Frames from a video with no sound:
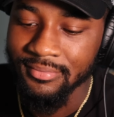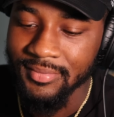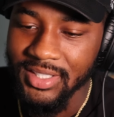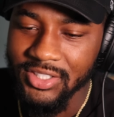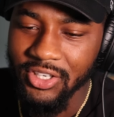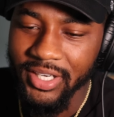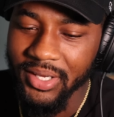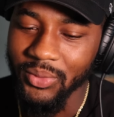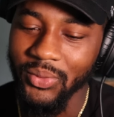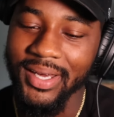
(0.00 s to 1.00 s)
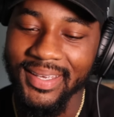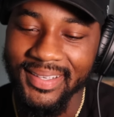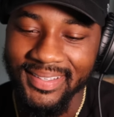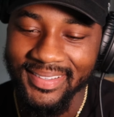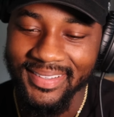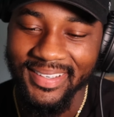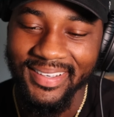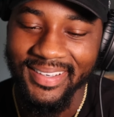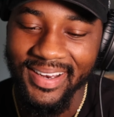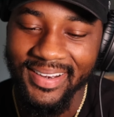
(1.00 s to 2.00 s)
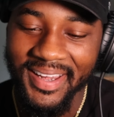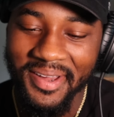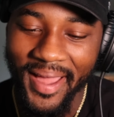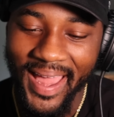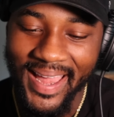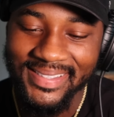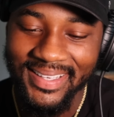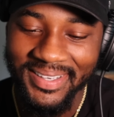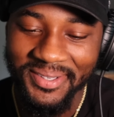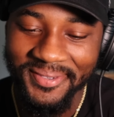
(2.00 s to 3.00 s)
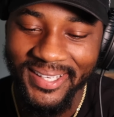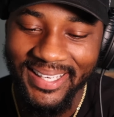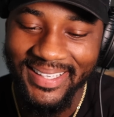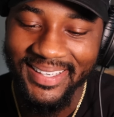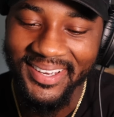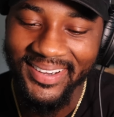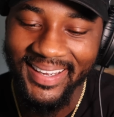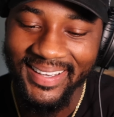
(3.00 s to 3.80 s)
It's going to get what? I heard they have an accent. They be hidden. I ain't going to lie.